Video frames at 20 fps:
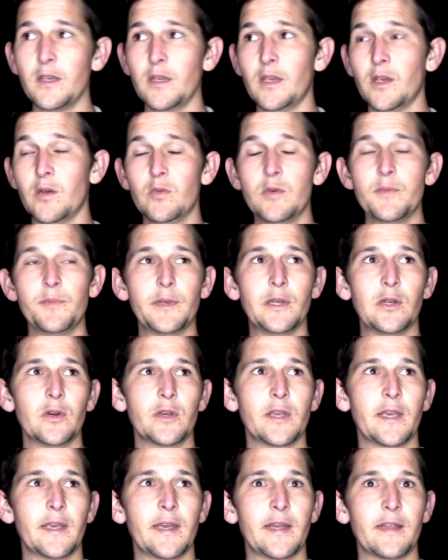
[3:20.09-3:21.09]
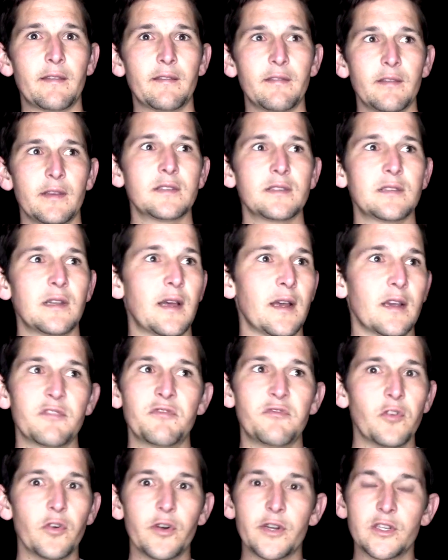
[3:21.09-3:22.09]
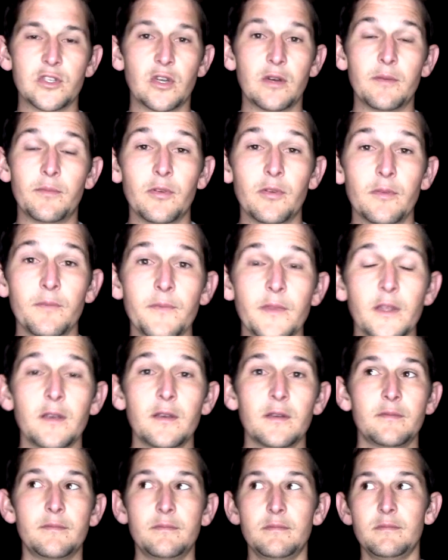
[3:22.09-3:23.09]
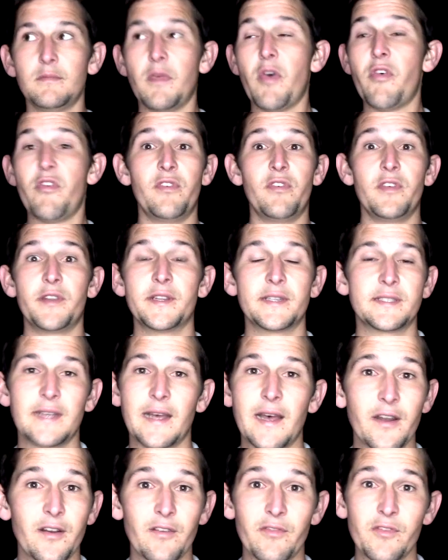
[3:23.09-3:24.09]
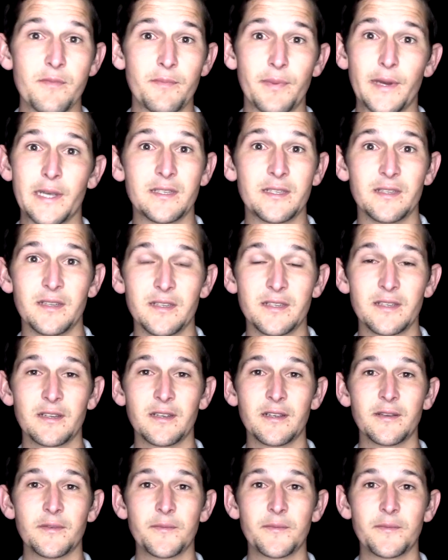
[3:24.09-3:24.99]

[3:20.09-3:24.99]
it would be looking at things like, for example, the design of the buses.